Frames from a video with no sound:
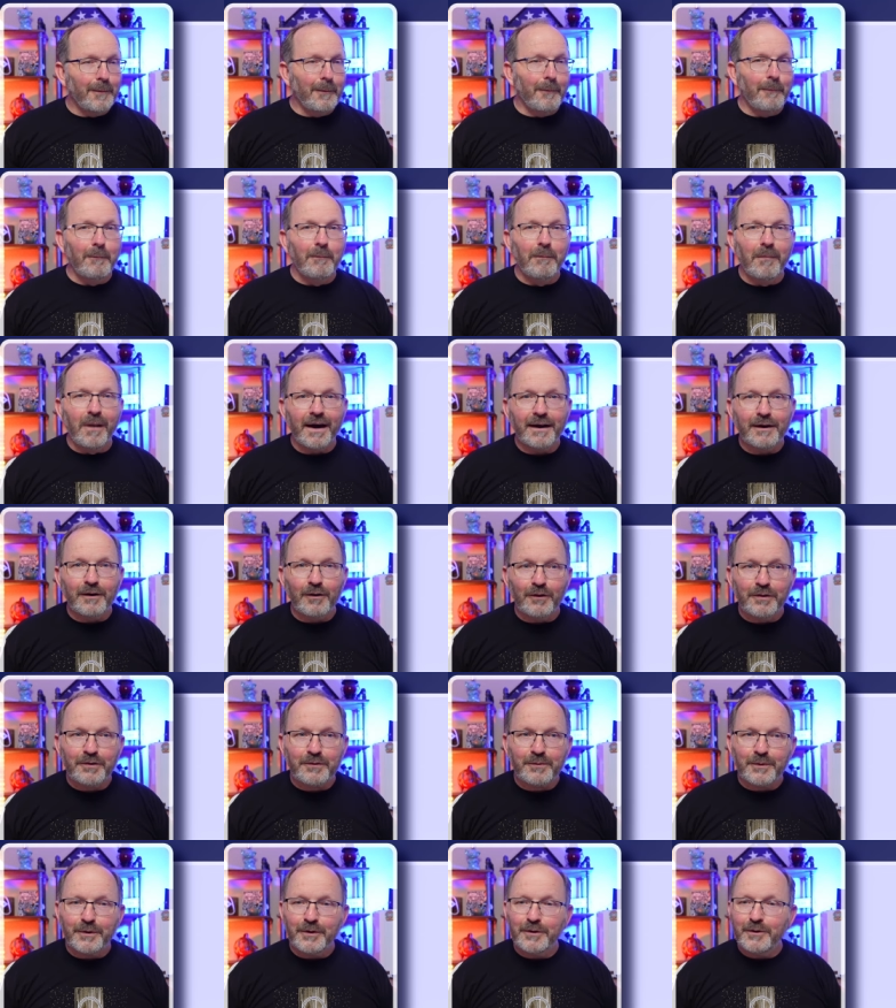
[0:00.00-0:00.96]
muddle
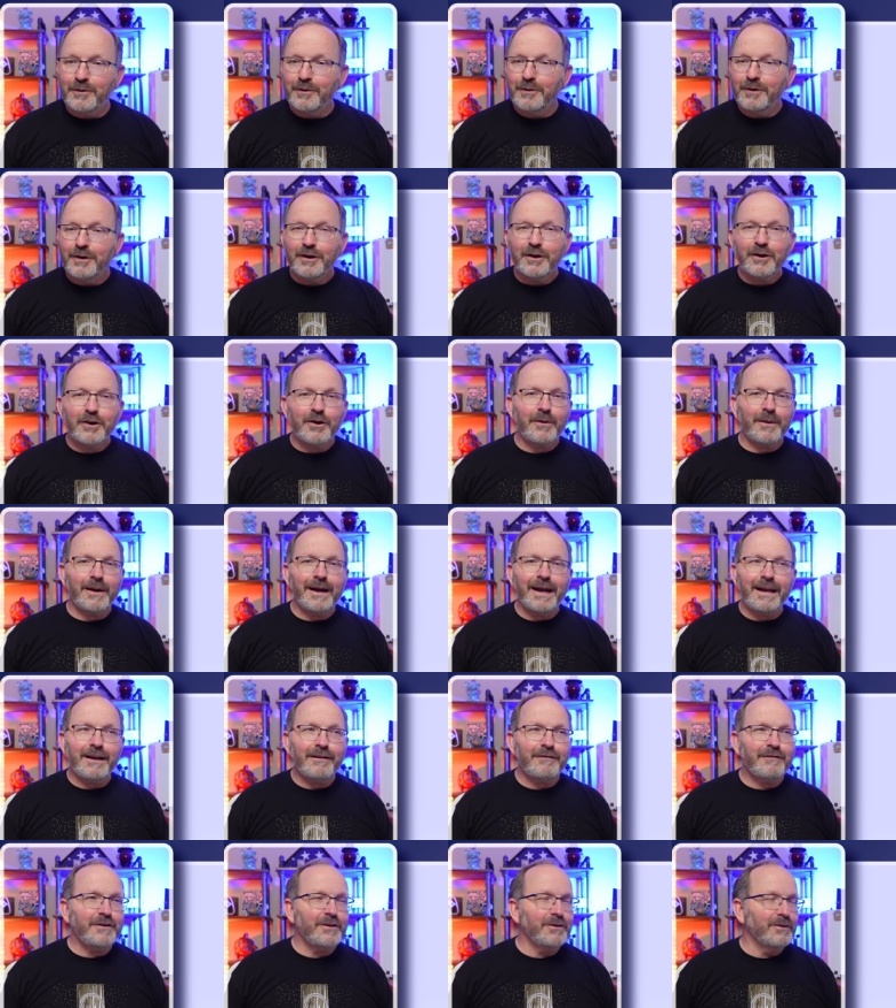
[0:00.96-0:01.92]
through,
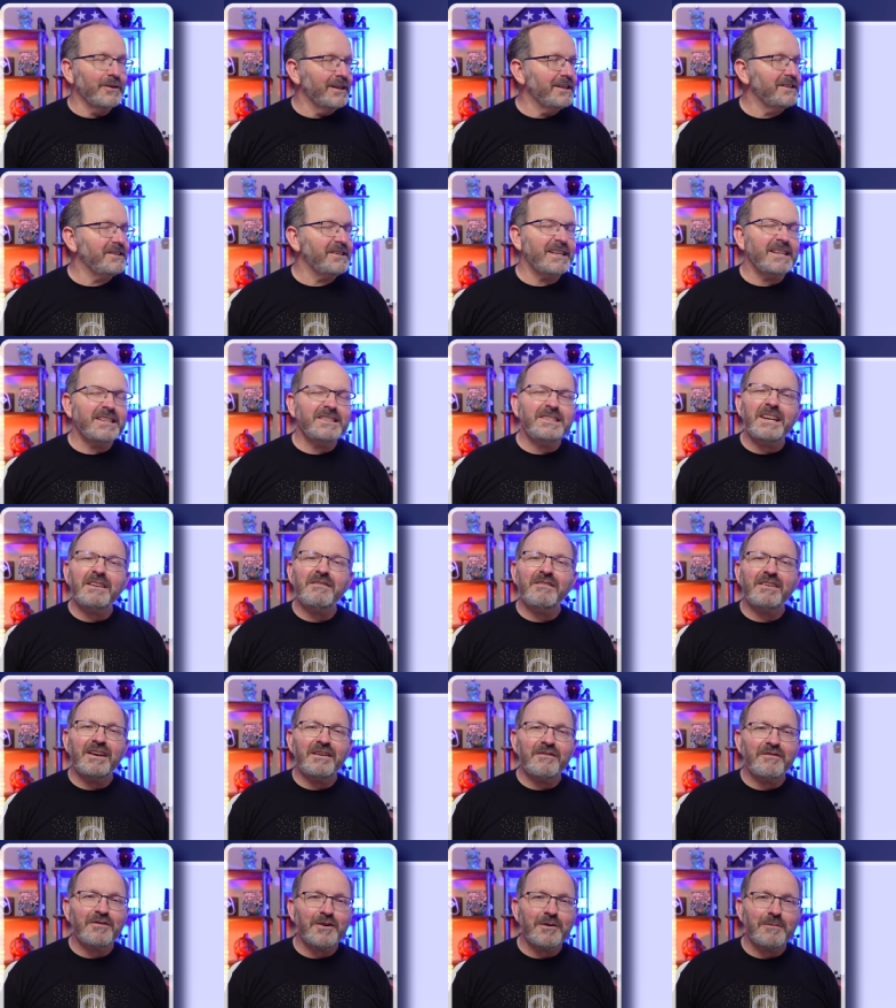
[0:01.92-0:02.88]
create a few listings,
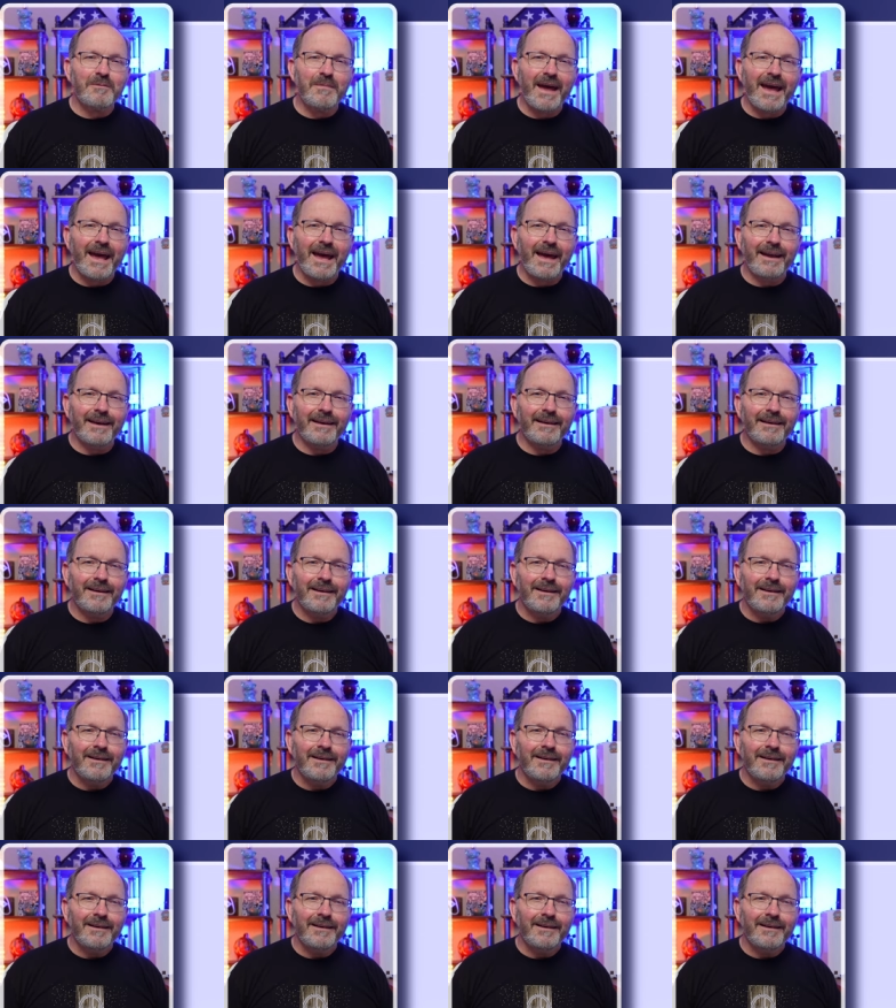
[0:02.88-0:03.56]
even if they're bad.